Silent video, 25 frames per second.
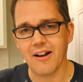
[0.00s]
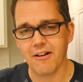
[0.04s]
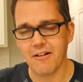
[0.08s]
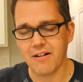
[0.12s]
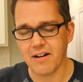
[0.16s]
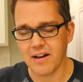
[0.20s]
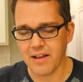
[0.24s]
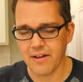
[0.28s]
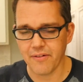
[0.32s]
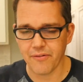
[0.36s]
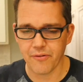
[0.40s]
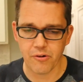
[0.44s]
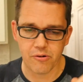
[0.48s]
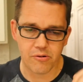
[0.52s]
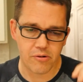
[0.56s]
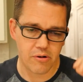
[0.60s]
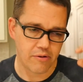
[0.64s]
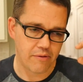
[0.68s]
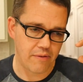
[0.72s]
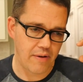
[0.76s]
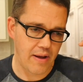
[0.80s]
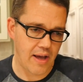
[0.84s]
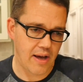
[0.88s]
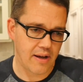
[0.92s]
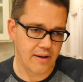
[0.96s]
low level
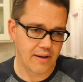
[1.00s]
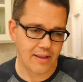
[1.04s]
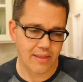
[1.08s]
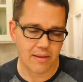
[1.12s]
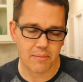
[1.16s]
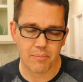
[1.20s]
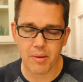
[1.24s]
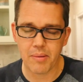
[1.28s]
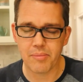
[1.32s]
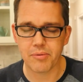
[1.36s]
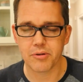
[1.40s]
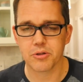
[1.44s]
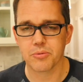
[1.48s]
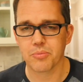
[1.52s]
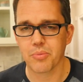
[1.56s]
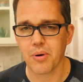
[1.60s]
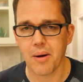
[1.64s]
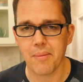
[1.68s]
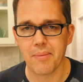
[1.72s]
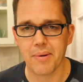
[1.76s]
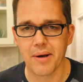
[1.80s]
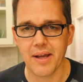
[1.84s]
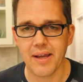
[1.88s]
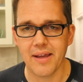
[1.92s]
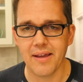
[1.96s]
around other people's
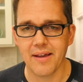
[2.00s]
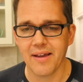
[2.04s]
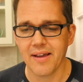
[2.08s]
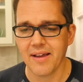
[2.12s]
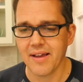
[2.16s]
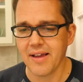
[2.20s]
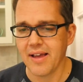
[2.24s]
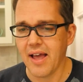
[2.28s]
property,